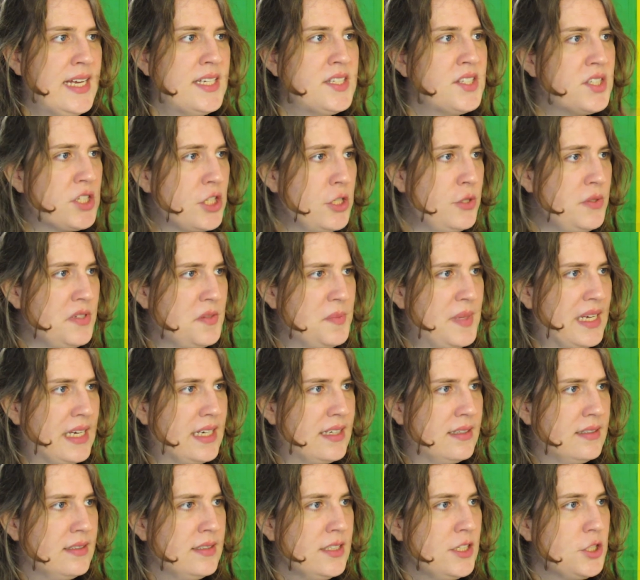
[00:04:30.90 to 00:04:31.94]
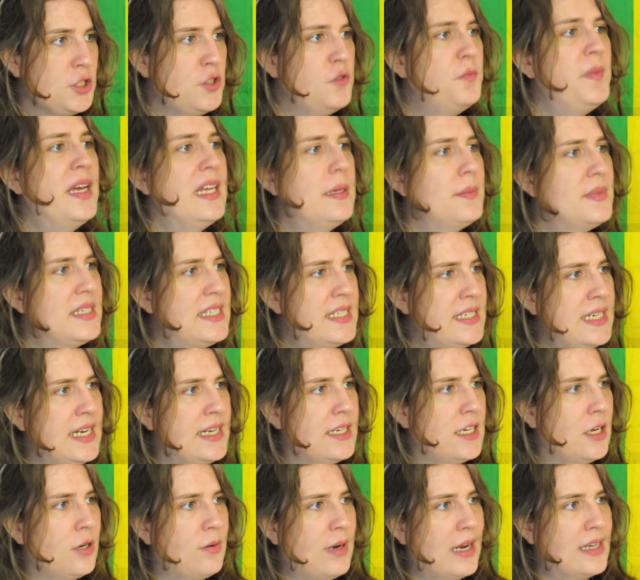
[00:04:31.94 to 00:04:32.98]
excuse me, you've made a
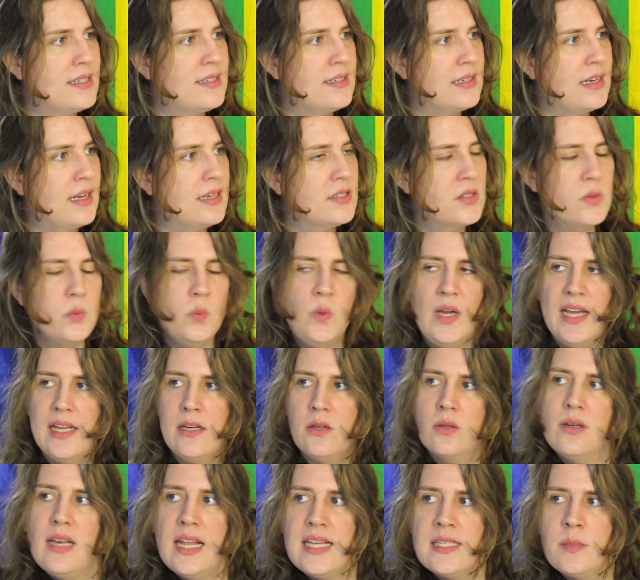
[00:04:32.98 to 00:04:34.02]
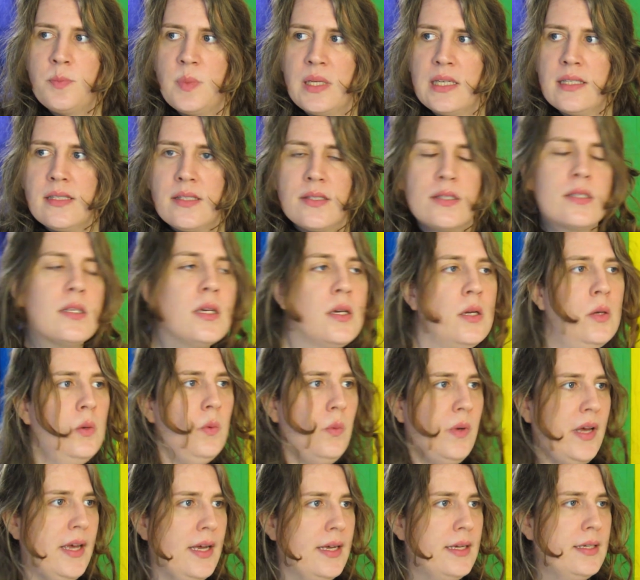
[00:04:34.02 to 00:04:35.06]
mistake harassing us. We're not lesbians.
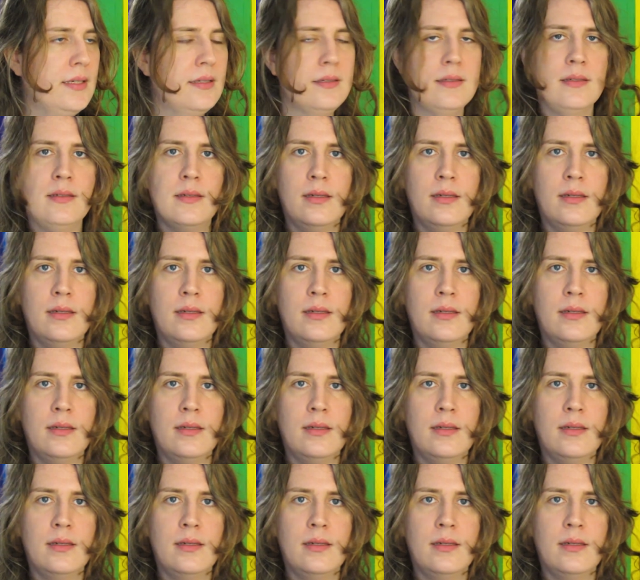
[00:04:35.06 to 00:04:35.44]
We're